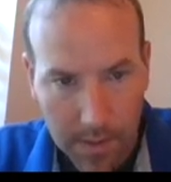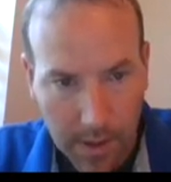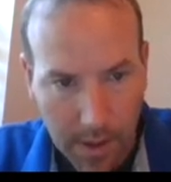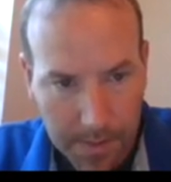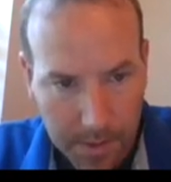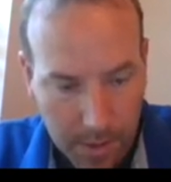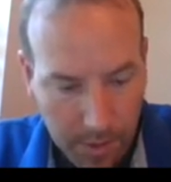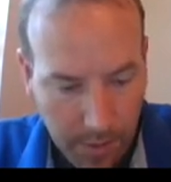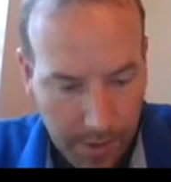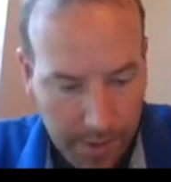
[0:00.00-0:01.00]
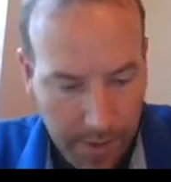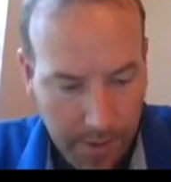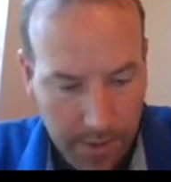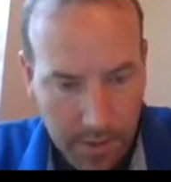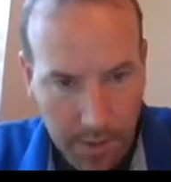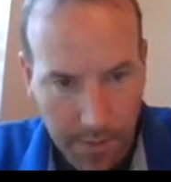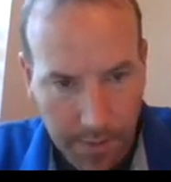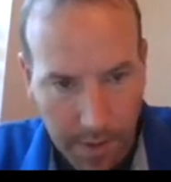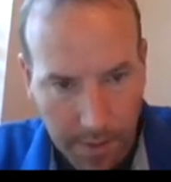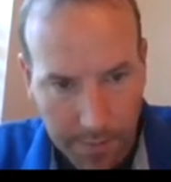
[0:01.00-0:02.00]
times the gradient of
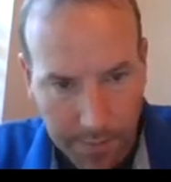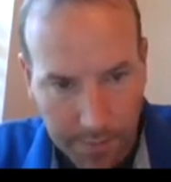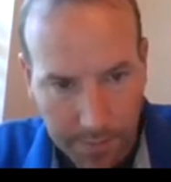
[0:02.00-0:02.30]
f